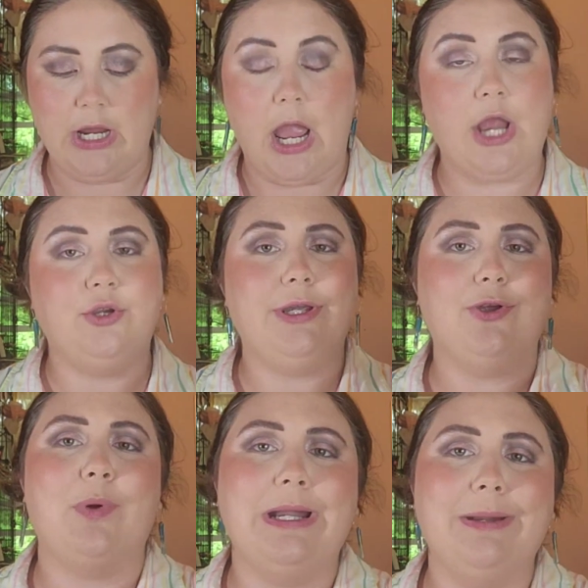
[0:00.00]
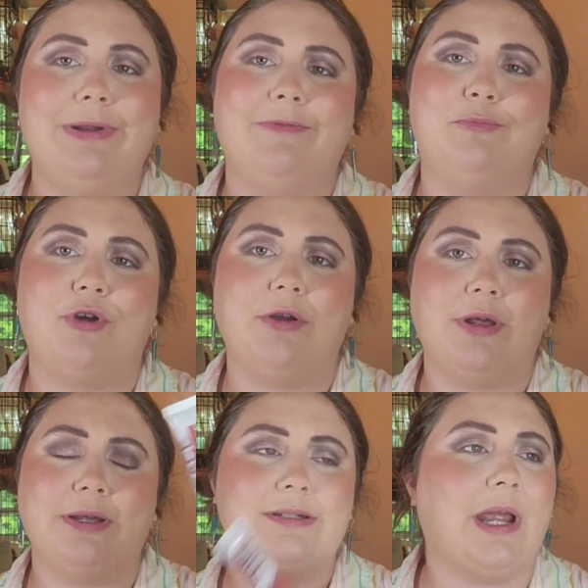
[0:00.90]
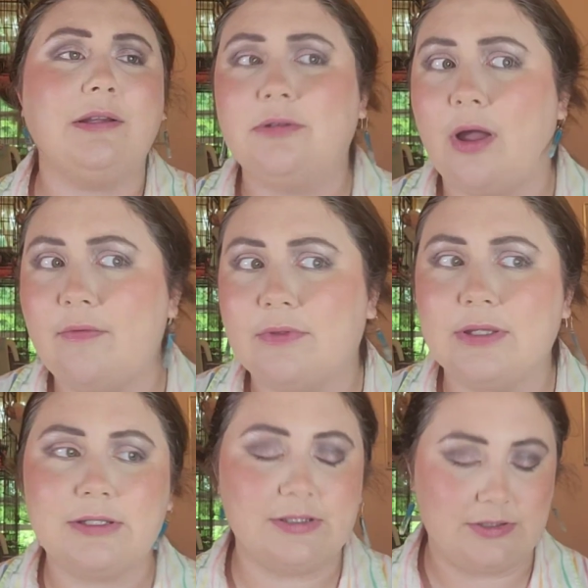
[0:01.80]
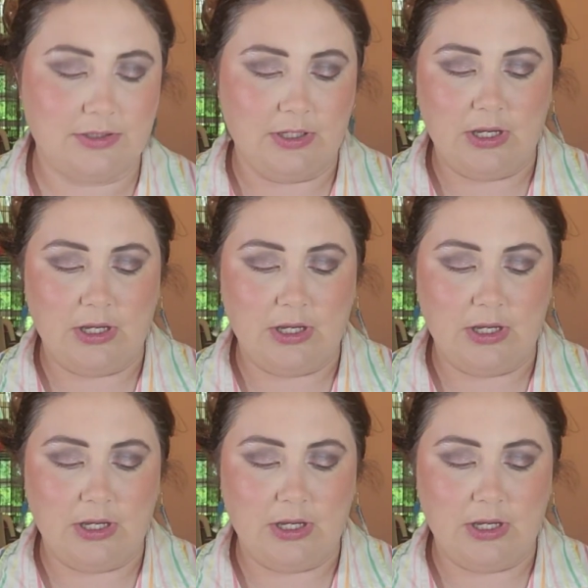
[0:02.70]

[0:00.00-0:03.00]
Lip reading: And you get quite a bit of product. I love this.